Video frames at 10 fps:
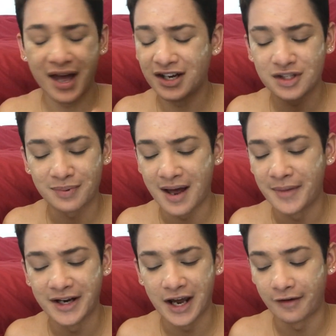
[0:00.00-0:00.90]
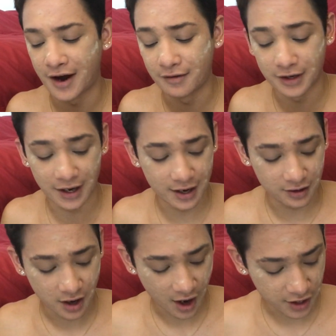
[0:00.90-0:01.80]
I just plan my day around it.
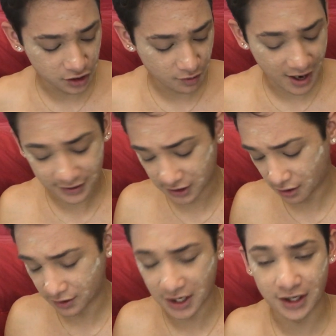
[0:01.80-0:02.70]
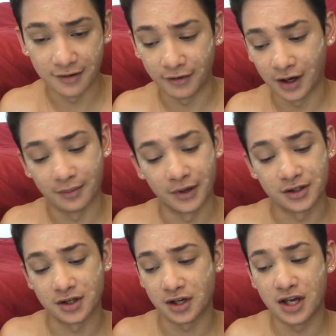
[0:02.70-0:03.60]
And, you know, I stick with taking the fucking
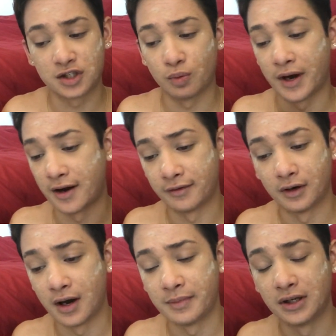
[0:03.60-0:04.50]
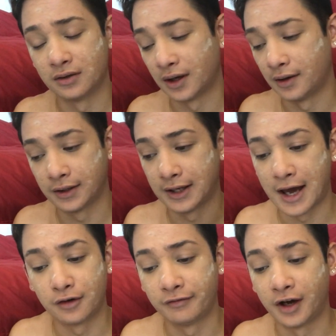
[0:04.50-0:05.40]
bus, because it's whatever. I mean,
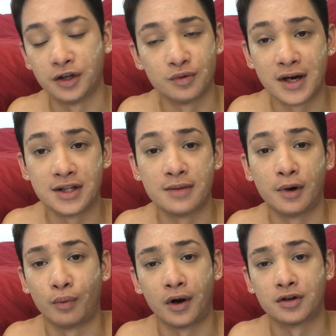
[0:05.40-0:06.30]
I don't fucking do anything but work,